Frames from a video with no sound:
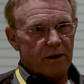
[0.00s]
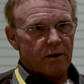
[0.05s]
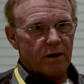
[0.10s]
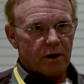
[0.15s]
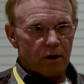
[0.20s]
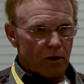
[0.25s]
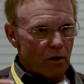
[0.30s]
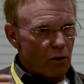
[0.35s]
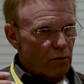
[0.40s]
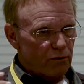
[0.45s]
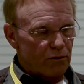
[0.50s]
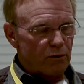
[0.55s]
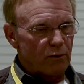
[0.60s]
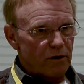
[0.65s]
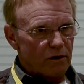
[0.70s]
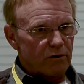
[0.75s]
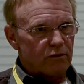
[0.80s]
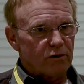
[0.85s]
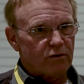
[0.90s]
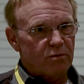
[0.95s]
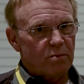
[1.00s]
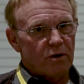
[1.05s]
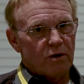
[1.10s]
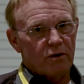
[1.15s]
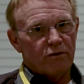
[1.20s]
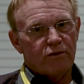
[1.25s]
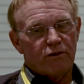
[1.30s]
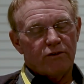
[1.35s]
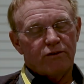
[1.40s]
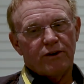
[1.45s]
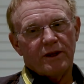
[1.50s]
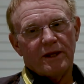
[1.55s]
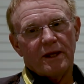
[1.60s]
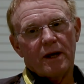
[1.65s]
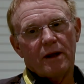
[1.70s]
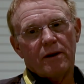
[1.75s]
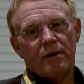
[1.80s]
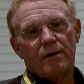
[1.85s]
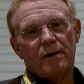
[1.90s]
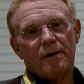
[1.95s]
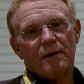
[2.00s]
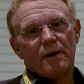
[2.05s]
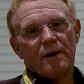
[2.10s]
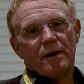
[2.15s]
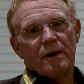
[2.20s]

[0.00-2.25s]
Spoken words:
They go through these experiences together.